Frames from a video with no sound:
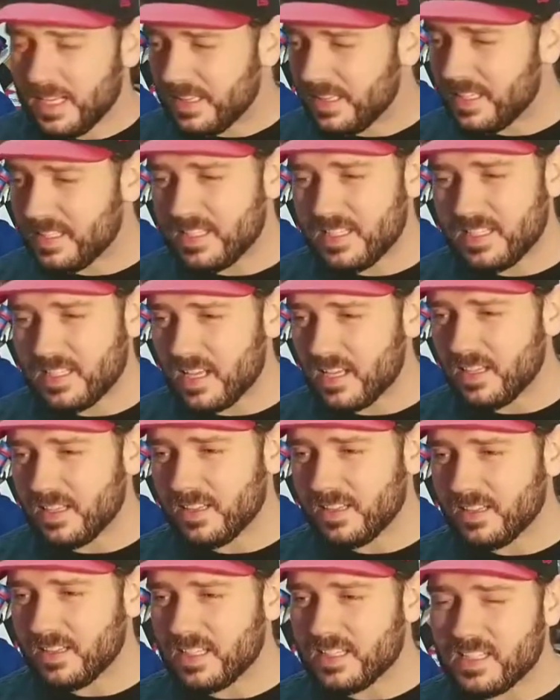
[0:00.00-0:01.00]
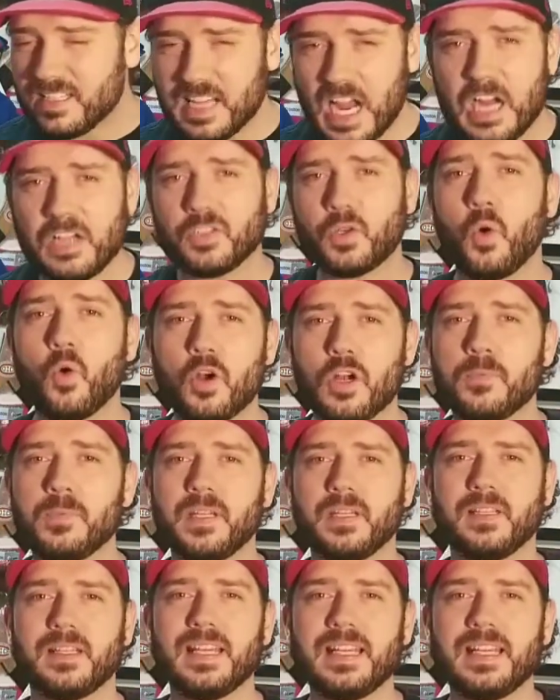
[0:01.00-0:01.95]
This is this is our tournament